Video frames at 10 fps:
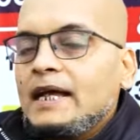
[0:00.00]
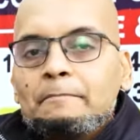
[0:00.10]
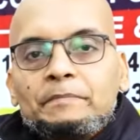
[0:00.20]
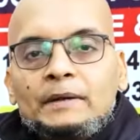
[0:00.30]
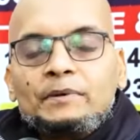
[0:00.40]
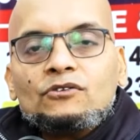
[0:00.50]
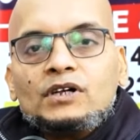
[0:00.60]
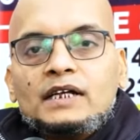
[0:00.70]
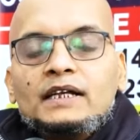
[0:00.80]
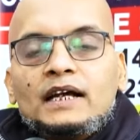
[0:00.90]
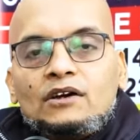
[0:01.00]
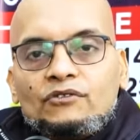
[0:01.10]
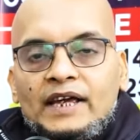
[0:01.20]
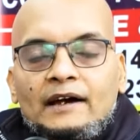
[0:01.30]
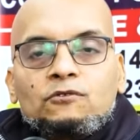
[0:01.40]
In paper 1,
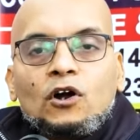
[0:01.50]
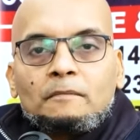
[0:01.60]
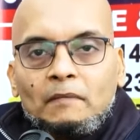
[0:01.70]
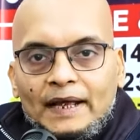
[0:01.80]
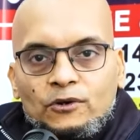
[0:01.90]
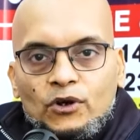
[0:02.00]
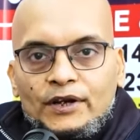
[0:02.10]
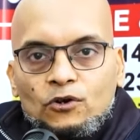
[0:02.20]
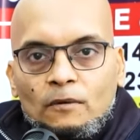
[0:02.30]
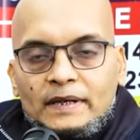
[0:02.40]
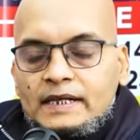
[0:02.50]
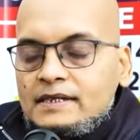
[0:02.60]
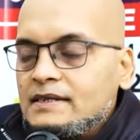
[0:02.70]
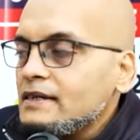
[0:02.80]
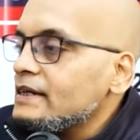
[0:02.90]
we have got
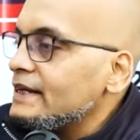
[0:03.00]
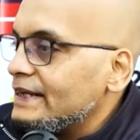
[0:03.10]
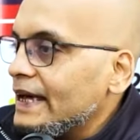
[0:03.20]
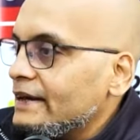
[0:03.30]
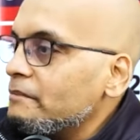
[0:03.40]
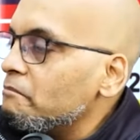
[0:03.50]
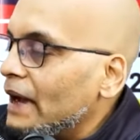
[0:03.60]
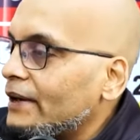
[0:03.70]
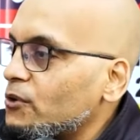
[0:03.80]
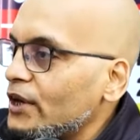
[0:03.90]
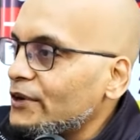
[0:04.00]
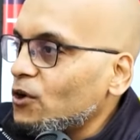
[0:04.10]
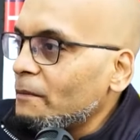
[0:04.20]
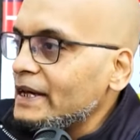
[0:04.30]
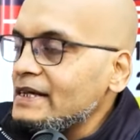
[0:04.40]
microeconomics, then
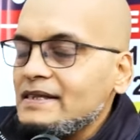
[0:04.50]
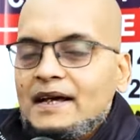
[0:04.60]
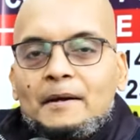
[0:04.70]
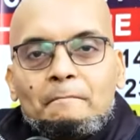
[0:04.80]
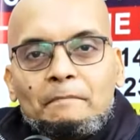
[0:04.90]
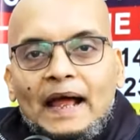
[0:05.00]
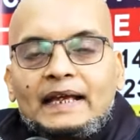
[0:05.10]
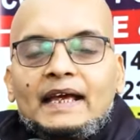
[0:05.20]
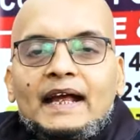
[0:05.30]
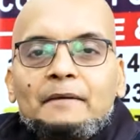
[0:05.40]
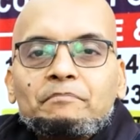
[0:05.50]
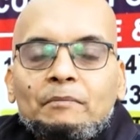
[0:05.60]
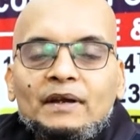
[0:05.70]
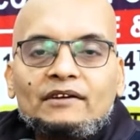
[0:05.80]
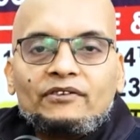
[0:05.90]
macroeconomics, banking and
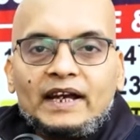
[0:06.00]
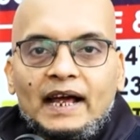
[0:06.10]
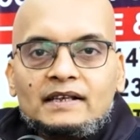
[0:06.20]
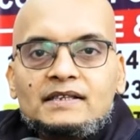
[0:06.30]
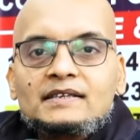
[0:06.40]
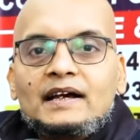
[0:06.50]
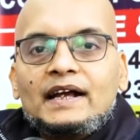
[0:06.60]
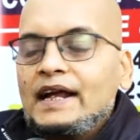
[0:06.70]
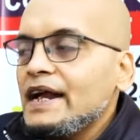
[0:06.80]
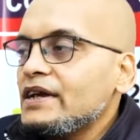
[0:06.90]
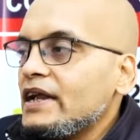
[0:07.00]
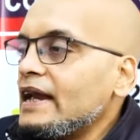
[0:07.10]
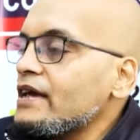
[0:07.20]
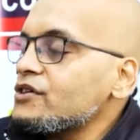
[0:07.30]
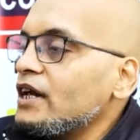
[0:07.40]
public finance,
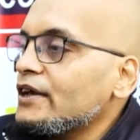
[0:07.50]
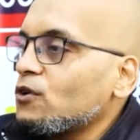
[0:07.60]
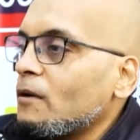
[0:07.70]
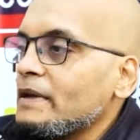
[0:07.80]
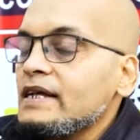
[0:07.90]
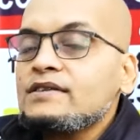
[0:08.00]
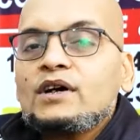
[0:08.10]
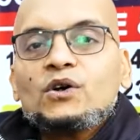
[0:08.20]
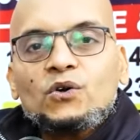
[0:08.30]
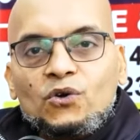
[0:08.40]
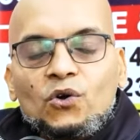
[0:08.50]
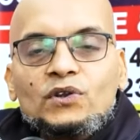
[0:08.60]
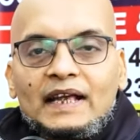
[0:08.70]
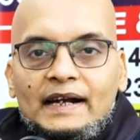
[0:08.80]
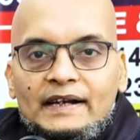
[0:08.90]
international economics,
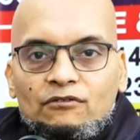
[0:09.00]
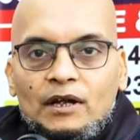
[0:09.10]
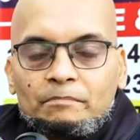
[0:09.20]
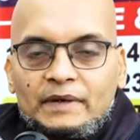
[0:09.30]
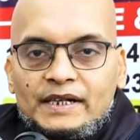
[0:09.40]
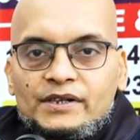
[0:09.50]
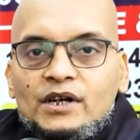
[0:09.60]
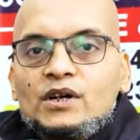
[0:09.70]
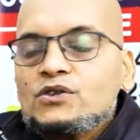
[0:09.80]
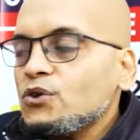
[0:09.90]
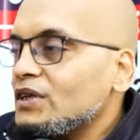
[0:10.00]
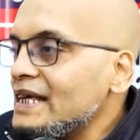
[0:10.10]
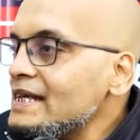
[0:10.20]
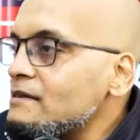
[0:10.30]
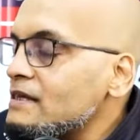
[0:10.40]
growth and development. So
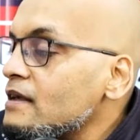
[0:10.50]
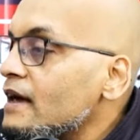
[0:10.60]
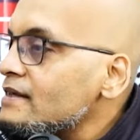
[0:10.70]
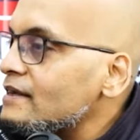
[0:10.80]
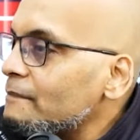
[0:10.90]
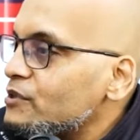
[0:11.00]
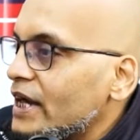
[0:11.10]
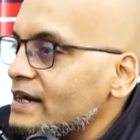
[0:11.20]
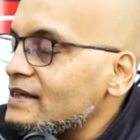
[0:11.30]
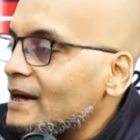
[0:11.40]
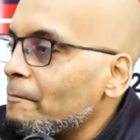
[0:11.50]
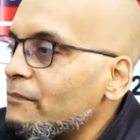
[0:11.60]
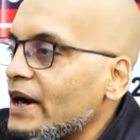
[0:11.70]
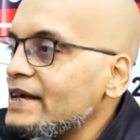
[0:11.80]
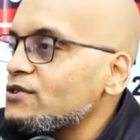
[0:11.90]
these subjects
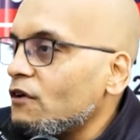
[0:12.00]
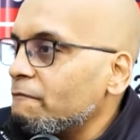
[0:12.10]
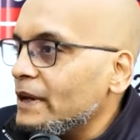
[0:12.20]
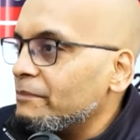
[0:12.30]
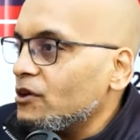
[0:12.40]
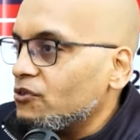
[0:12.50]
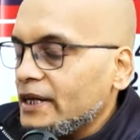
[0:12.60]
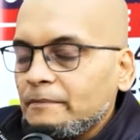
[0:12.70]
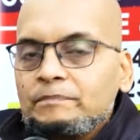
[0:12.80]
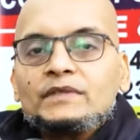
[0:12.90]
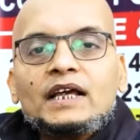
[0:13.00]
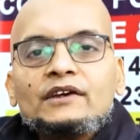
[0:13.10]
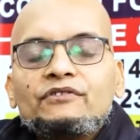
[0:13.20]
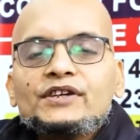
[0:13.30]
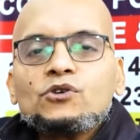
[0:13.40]
comprise of paper 1.
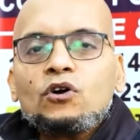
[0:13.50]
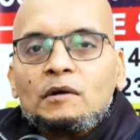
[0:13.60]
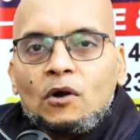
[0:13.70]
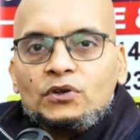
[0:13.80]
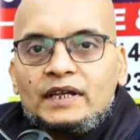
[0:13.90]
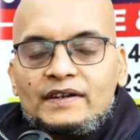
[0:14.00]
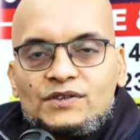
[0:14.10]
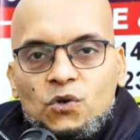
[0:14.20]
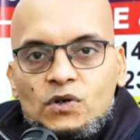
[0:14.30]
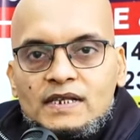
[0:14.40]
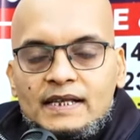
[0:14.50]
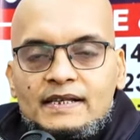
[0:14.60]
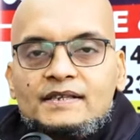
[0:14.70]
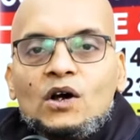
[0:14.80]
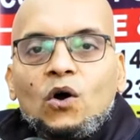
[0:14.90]
If we talk about the
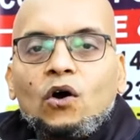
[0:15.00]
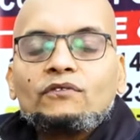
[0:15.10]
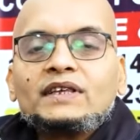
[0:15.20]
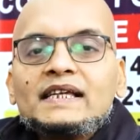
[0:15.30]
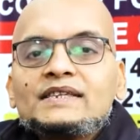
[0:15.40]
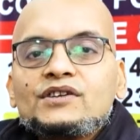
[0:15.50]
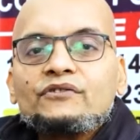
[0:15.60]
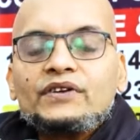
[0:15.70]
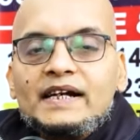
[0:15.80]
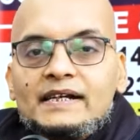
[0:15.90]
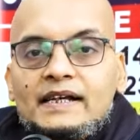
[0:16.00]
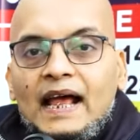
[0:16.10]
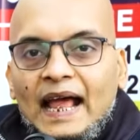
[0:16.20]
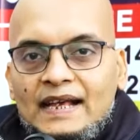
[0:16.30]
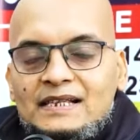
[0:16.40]
resources of these different
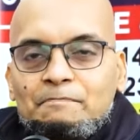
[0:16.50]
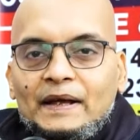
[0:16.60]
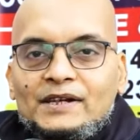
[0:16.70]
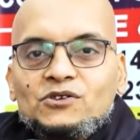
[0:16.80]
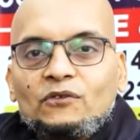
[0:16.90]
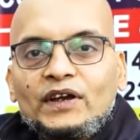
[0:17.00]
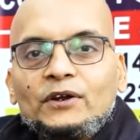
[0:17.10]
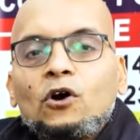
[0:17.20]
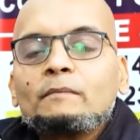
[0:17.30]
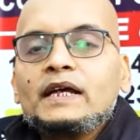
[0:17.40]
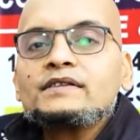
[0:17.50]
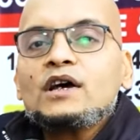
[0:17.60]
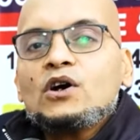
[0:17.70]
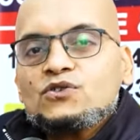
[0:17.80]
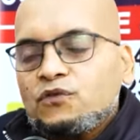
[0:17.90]
aspects of
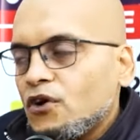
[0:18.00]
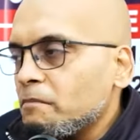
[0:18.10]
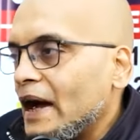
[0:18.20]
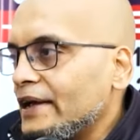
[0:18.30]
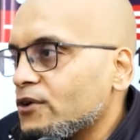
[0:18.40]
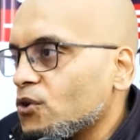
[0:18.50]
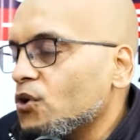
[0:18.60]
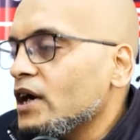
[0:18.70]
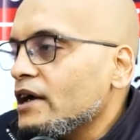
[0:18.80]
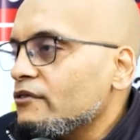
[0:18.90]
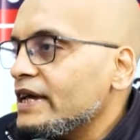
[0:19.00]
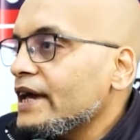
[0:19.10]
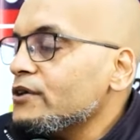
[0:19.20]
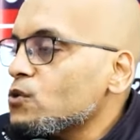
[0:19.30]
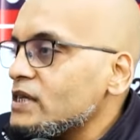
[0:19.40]
economics, so for micro, we
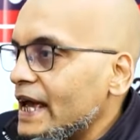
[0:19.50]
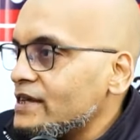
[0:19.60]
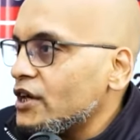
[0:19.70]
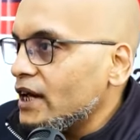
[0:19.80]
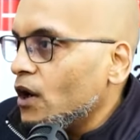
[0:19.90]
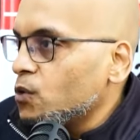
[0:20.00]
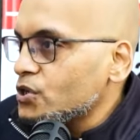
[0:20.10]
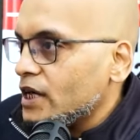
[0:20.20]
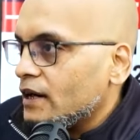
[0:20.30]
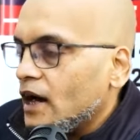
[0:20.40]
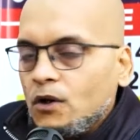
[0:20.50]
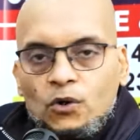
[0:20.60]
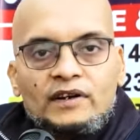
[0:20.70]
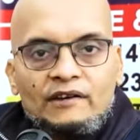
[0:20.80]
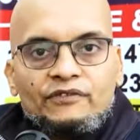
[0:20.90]
can use H.L. Ahuja, a
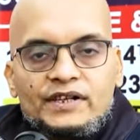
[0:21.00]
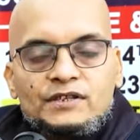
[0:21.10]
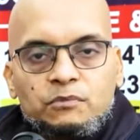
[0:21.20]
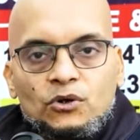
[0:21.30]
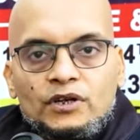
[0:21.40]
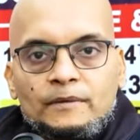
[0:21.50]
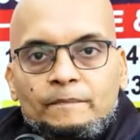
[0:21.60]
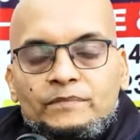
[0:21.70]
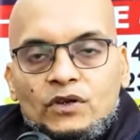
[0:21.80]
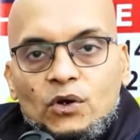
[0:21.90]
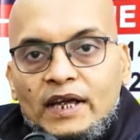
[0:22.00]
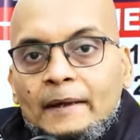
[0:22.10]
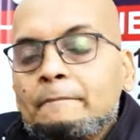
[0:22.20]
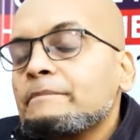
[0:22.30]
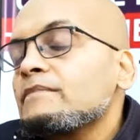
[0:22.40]
good reference book. Yes, okay?
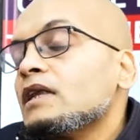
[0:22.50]
Sir.